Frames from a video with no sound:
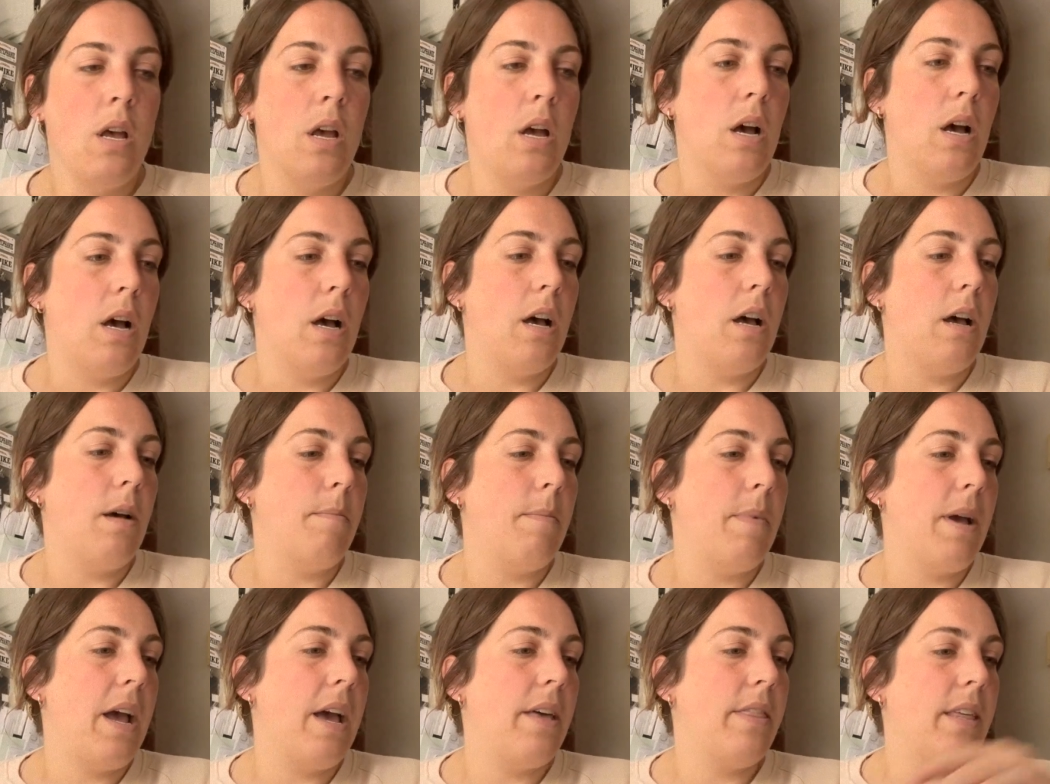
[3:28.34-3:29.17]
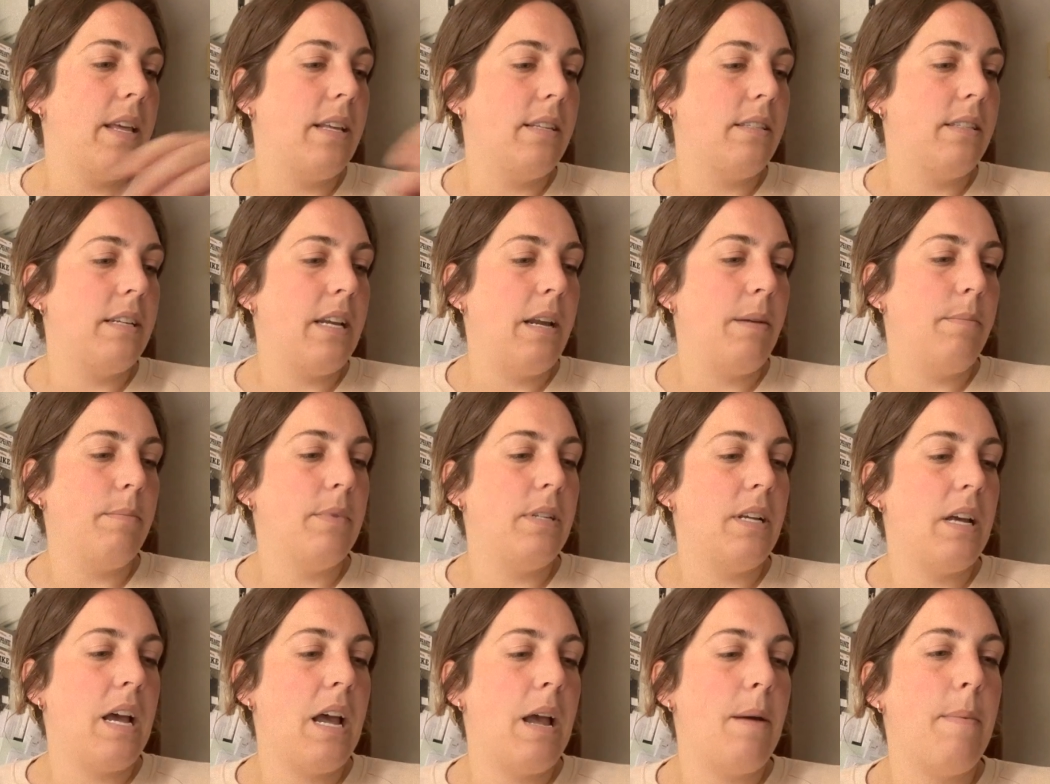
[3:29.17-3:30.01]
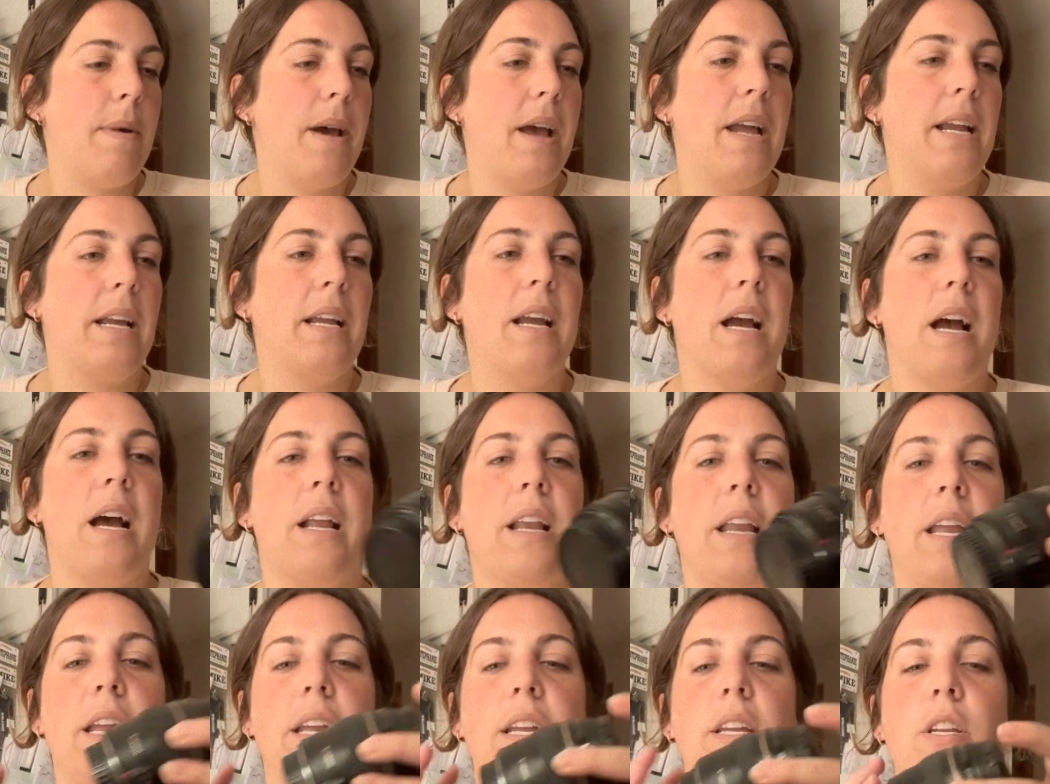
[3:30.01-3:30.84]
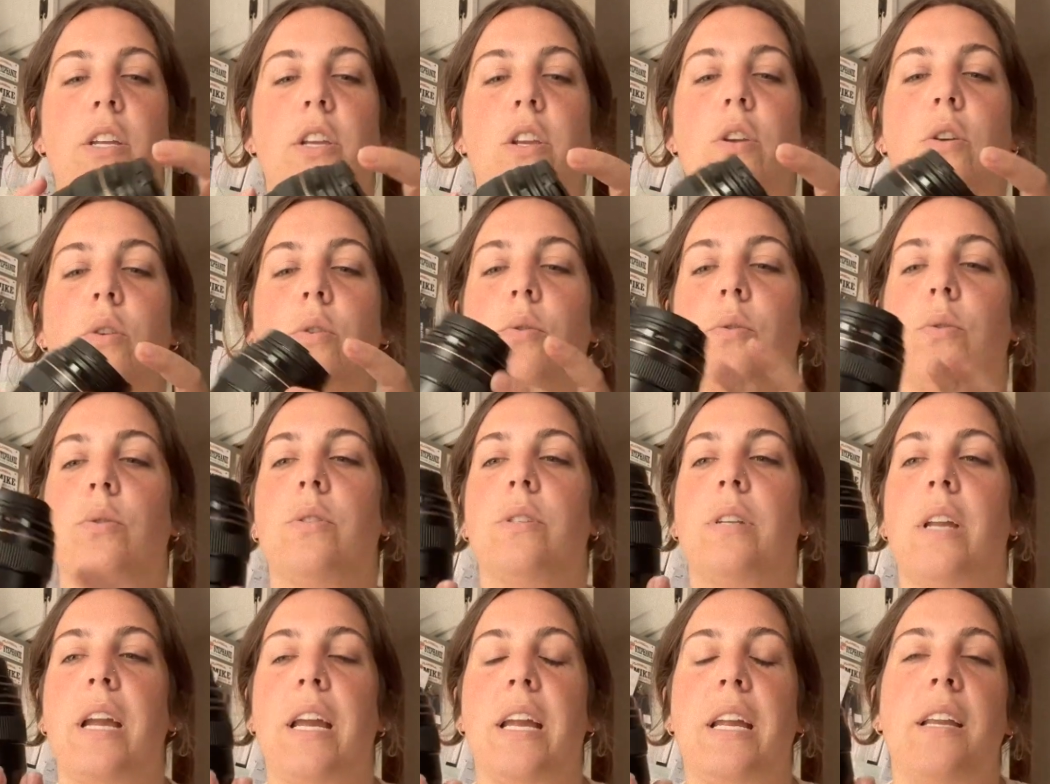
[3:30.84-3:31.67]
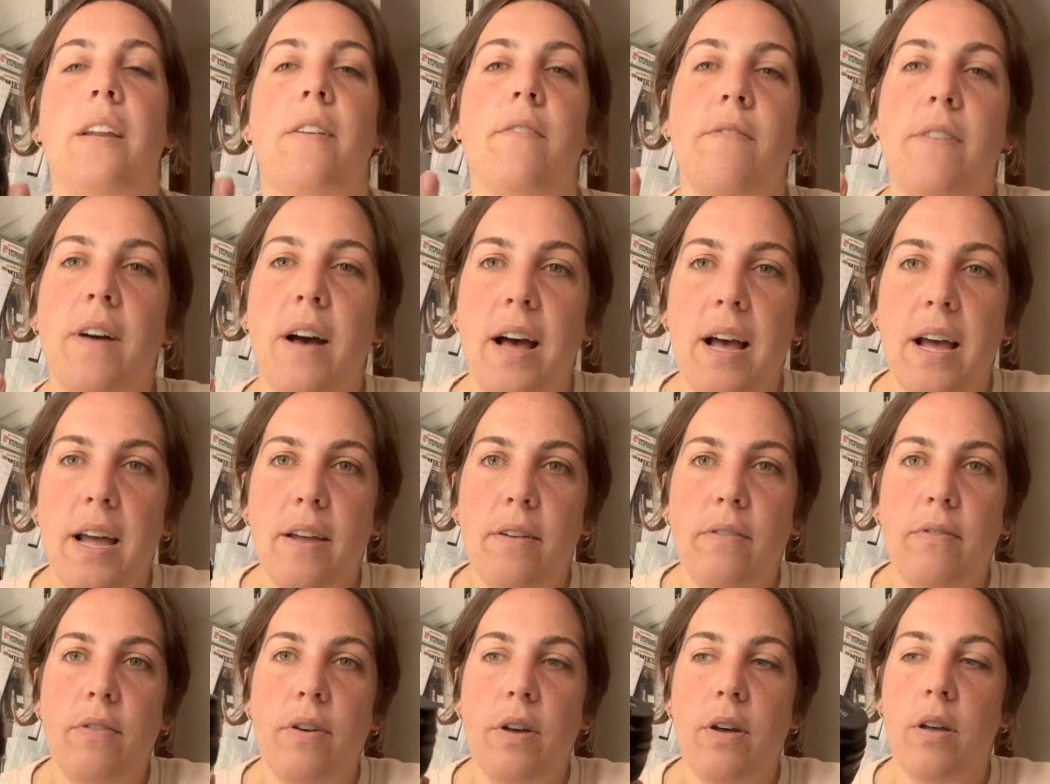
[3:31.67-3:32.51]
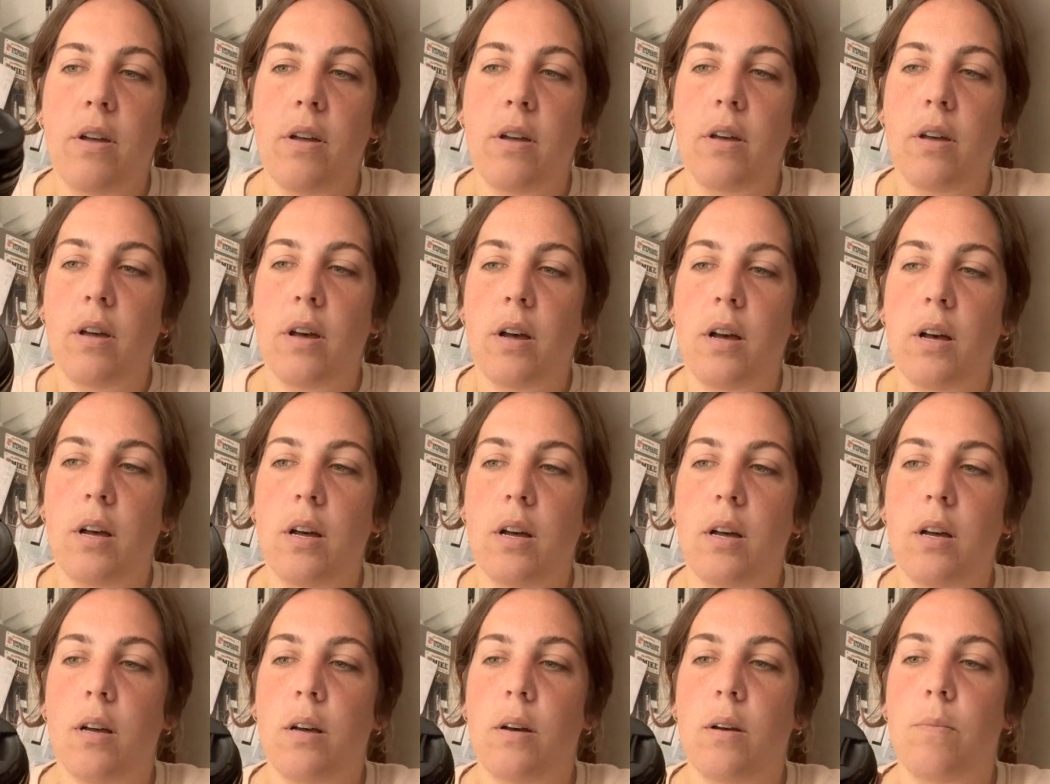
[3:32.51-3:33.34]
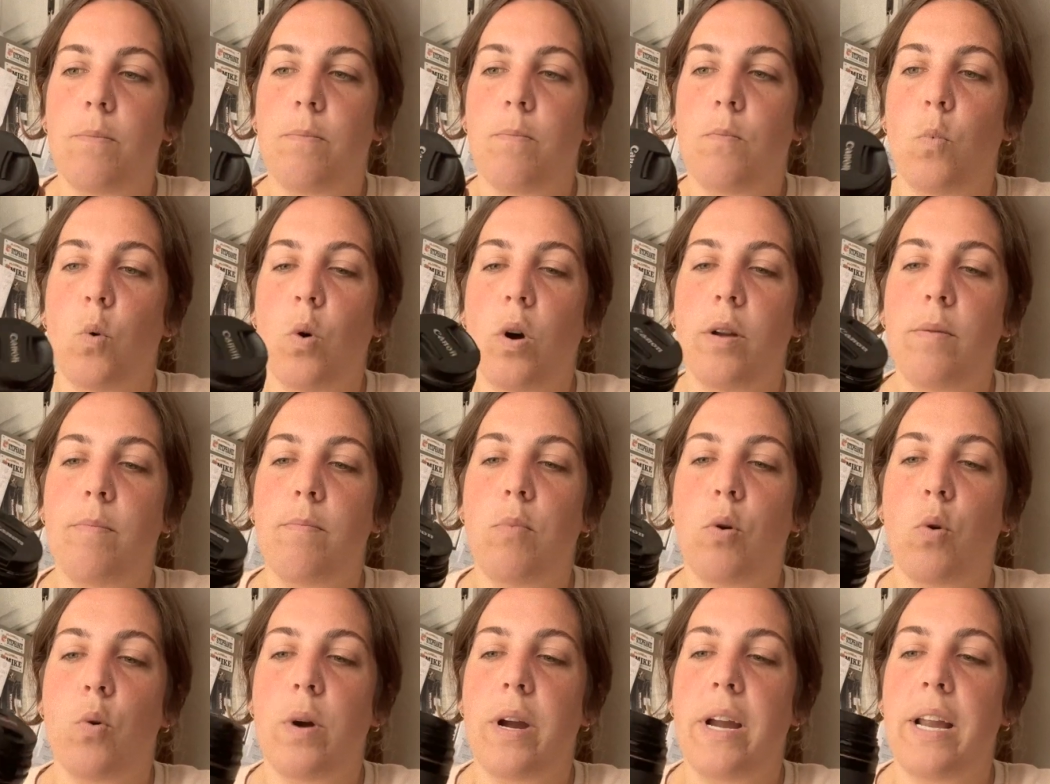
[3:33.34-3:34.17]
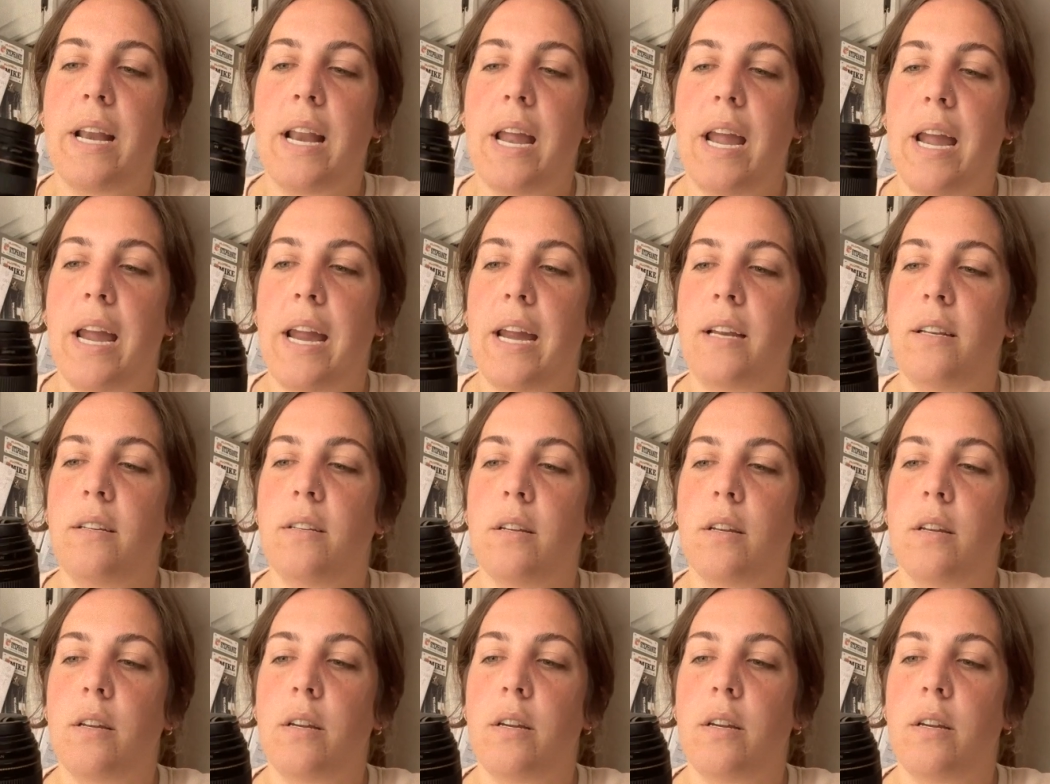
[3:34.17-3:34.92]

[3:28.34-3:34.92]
At that same time, I got a used 85 1.8.